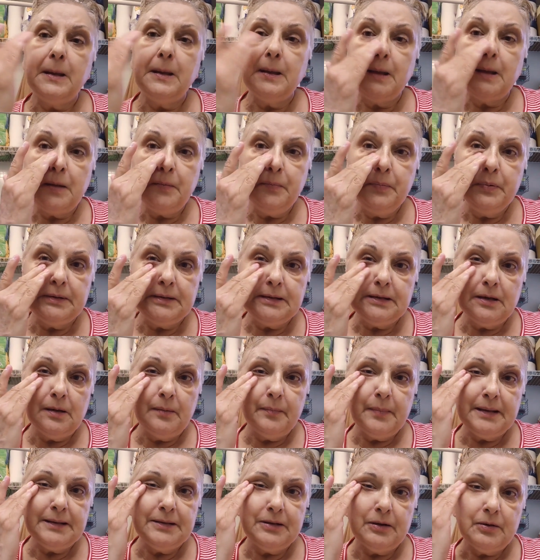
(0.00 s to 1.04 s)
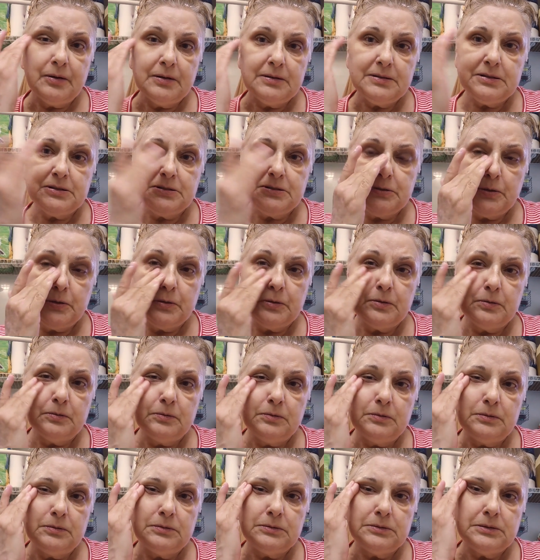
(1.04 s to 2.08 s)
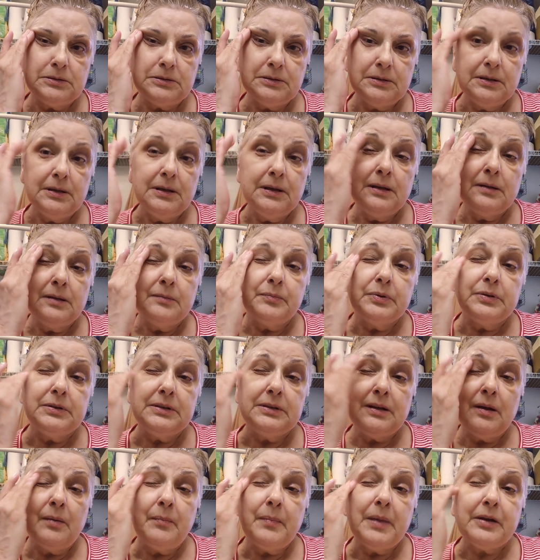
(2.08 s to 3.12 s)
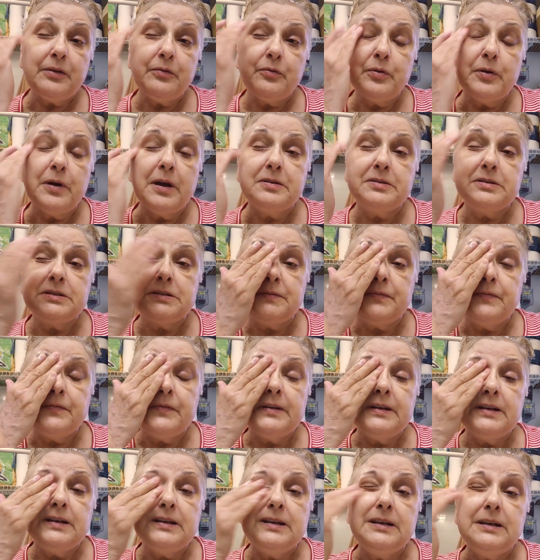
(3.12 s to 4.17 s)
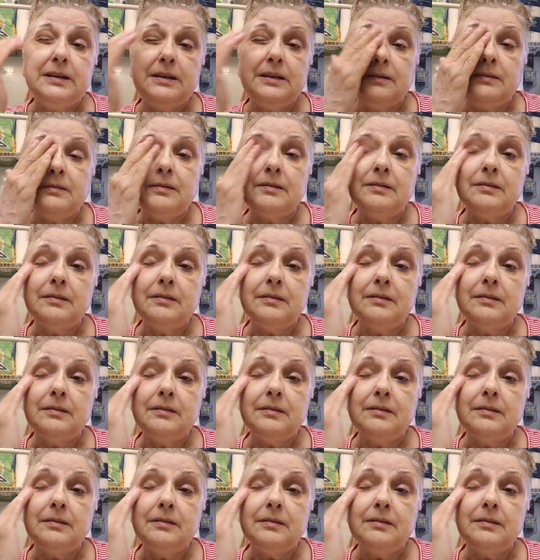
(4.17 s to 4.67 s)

And I put it on my dark circles, put it on my crow's feet,